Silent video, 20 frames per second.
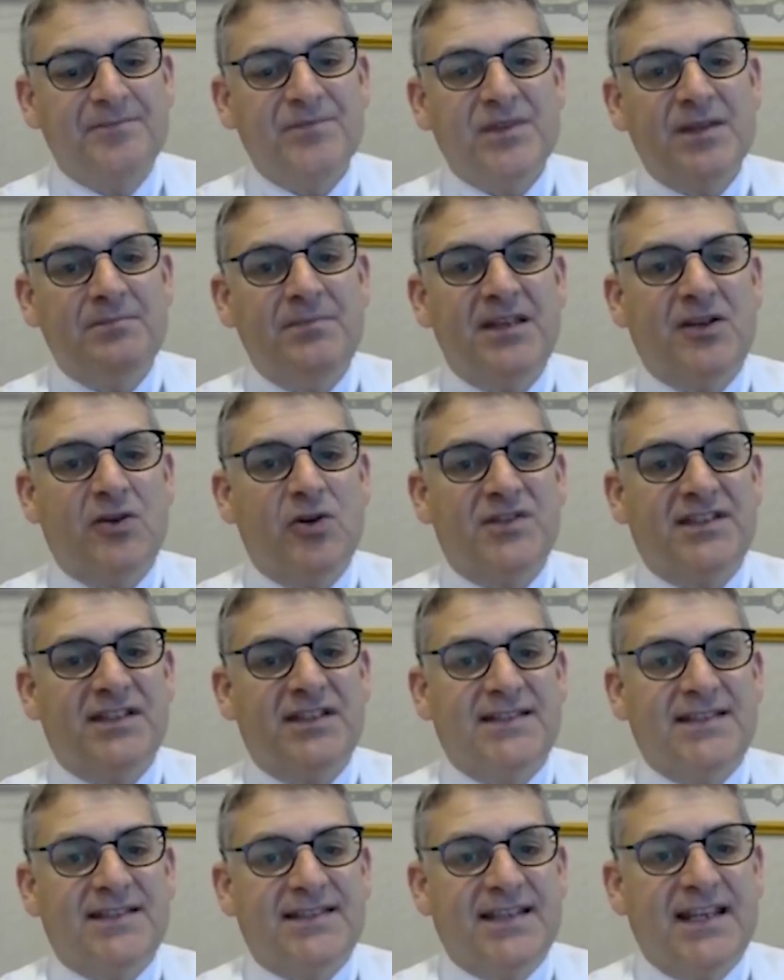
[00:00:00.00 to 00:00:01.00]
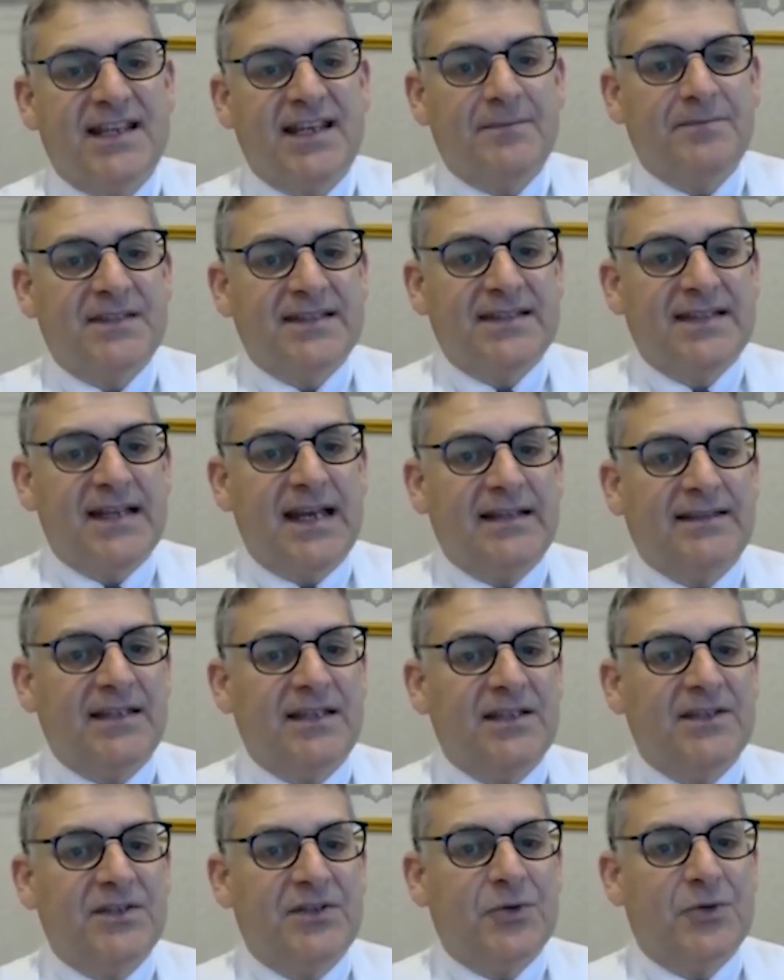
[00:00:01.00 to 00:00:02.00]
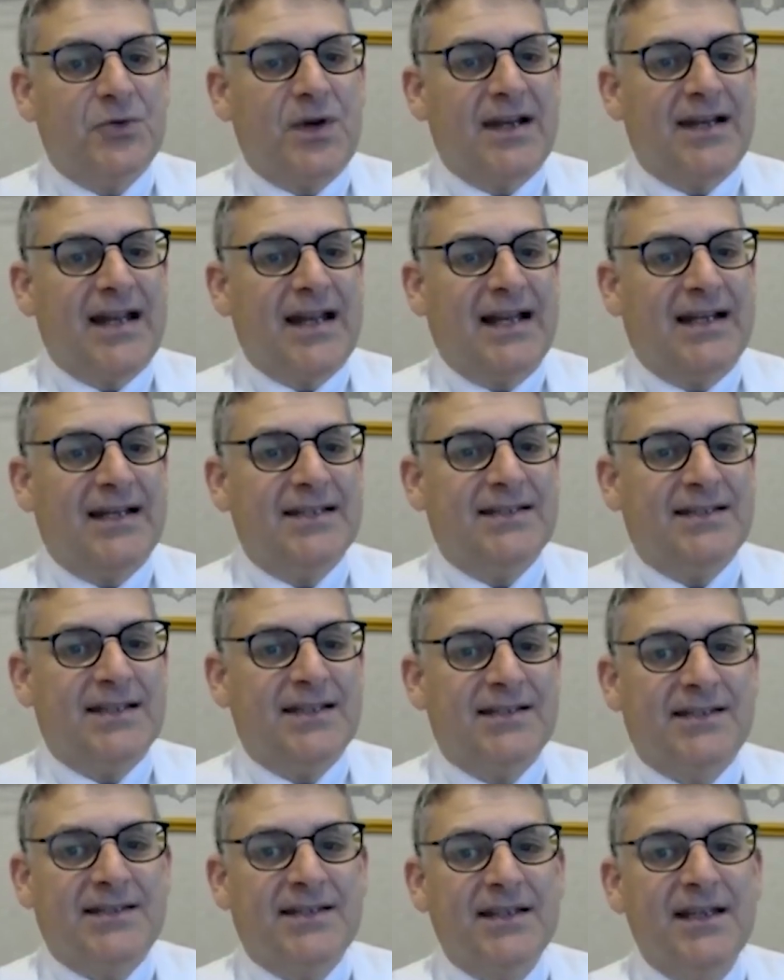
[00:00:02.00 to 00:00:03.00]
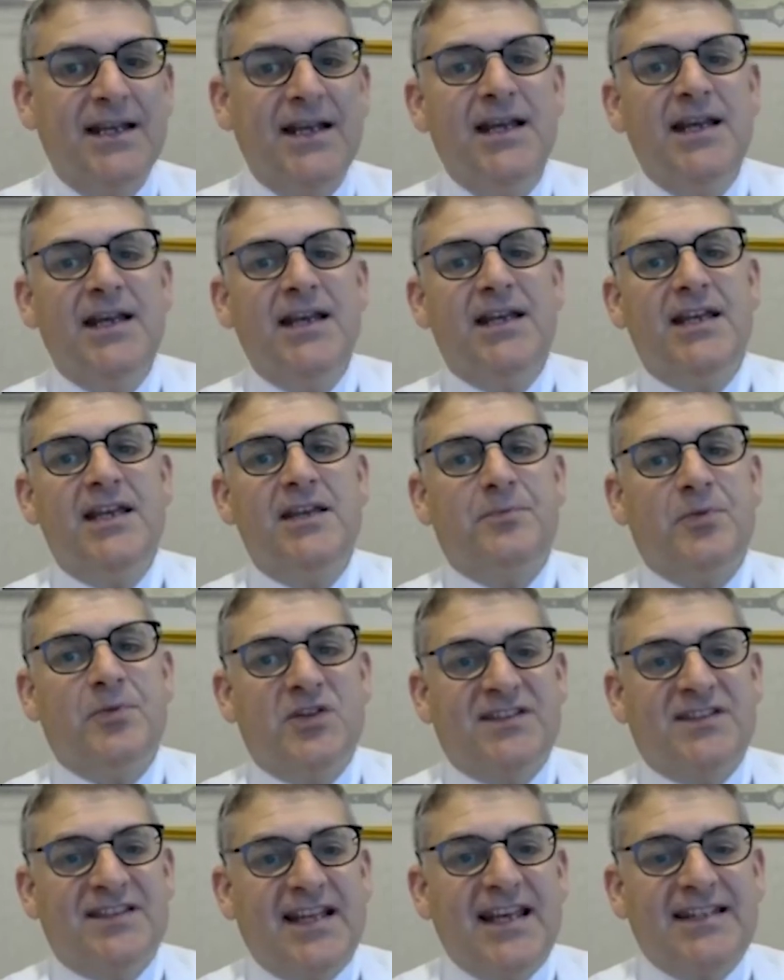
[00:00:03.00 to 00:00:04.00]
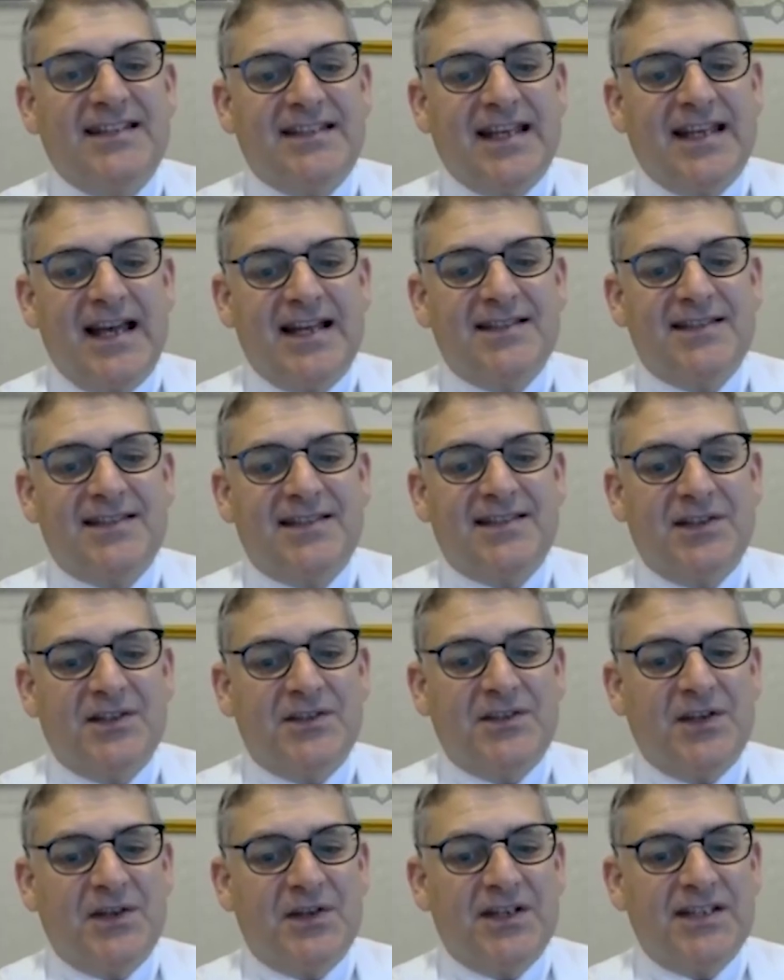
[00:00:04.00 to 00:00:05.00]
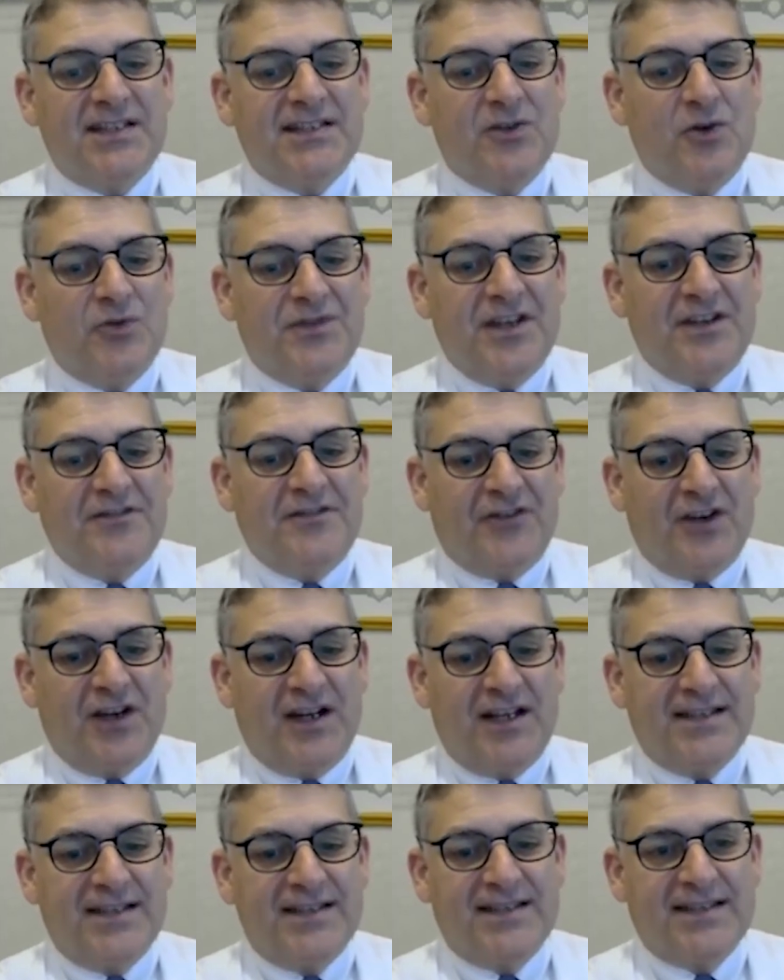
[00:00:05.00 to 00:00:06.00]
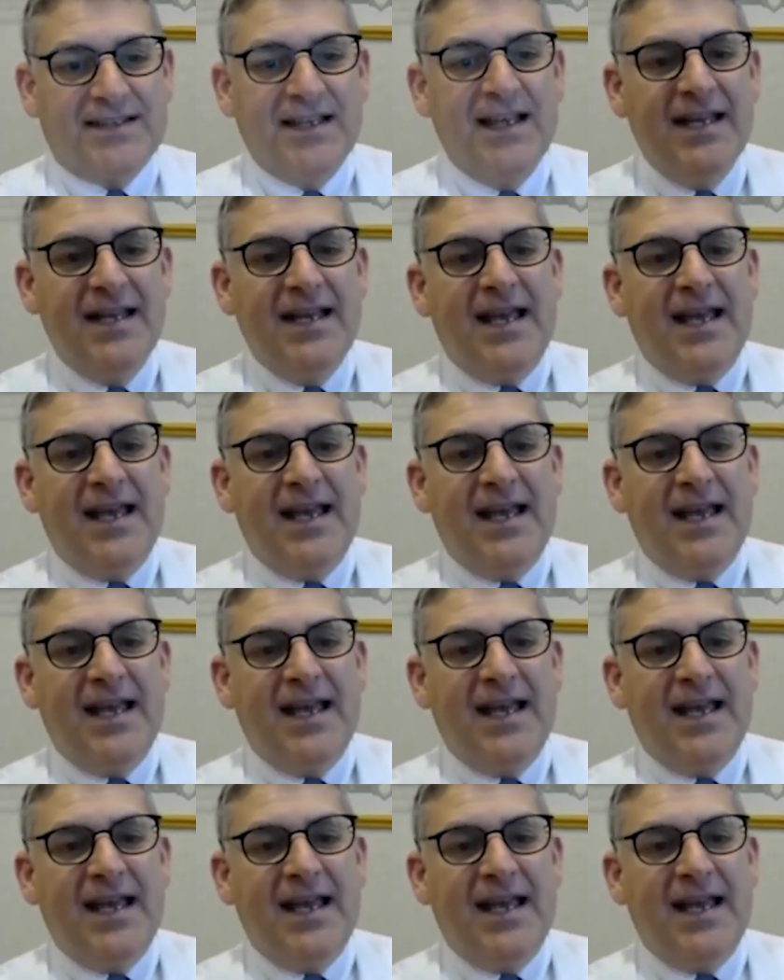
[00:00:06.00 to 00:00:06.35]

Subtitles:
because it seems that in your analysis, in prostate cancer, there is no difference.